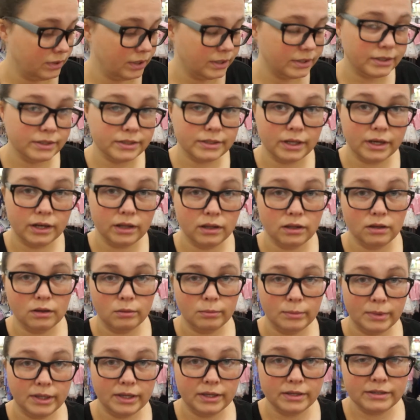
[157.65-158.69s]
Dusty's gonna kill
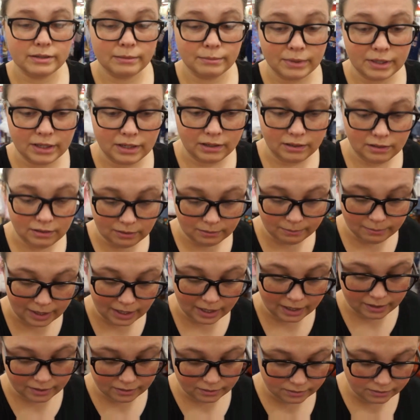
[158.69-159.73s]
me because I'm gonna end up
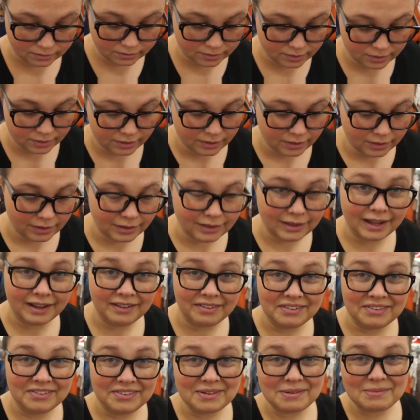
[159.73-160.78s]
buying
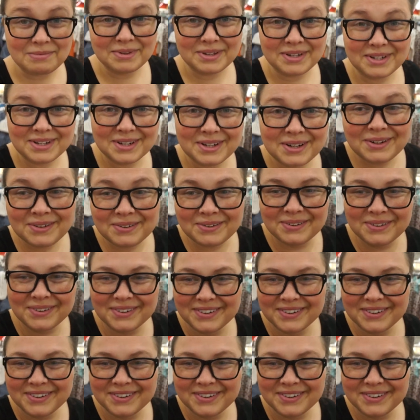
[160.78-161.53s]
Layland something too.